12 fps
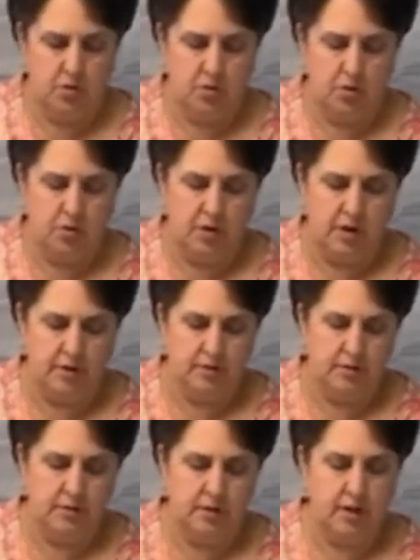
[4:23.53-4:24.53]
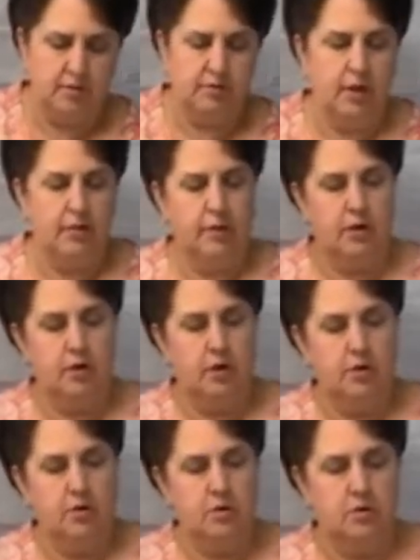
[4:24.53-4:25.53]
Alright, I've got that
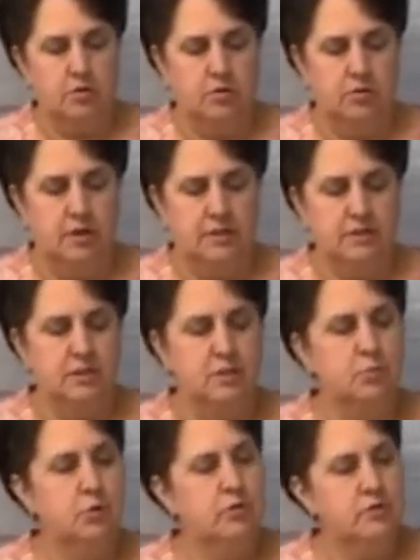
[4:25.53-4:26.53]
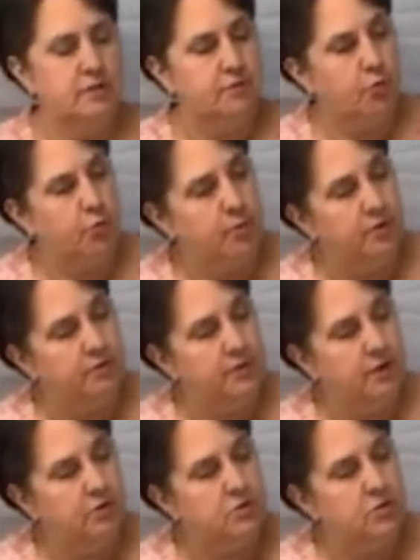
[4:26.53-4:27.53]
all nice and smooth except for where my
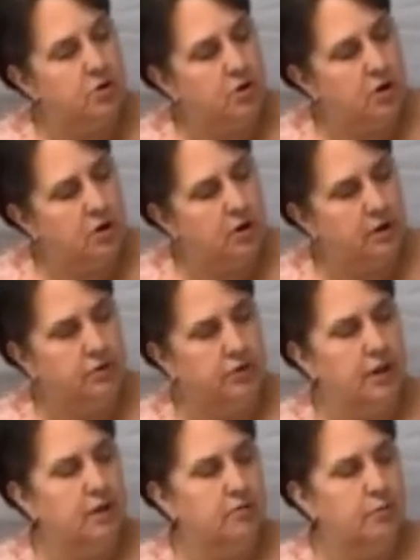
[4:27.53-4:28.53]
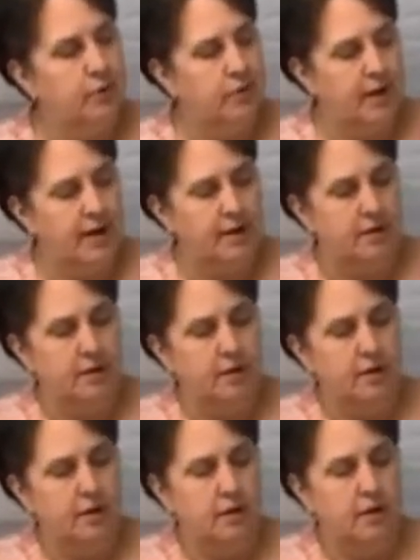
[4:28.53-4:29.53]
fingers are, and you can't avoid that.
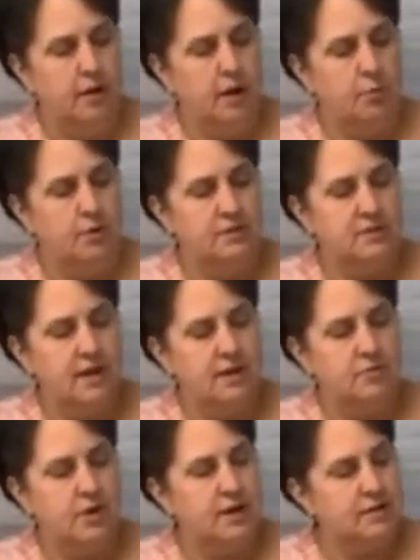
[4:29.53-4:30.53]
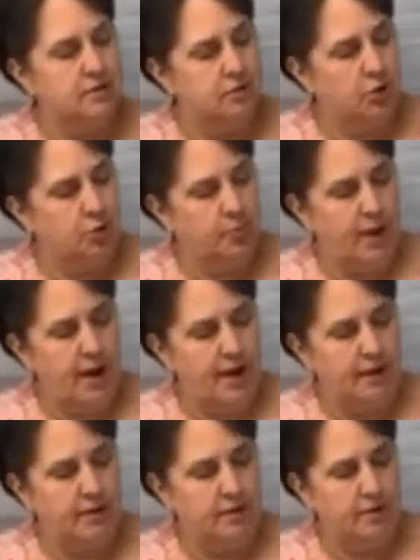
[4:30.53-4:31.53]
And once that dries, I'll go
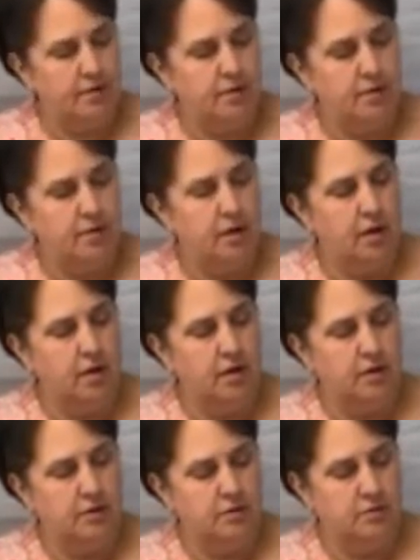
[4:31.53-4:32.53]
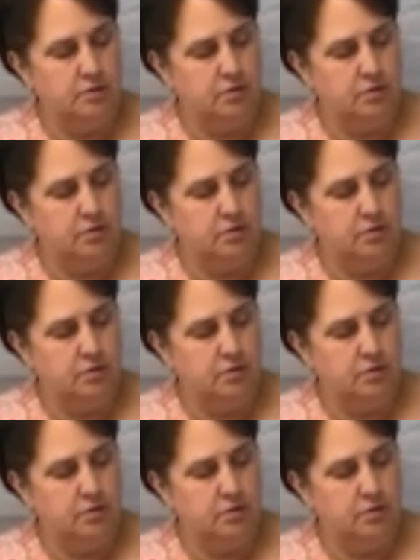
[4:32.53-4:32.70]
back and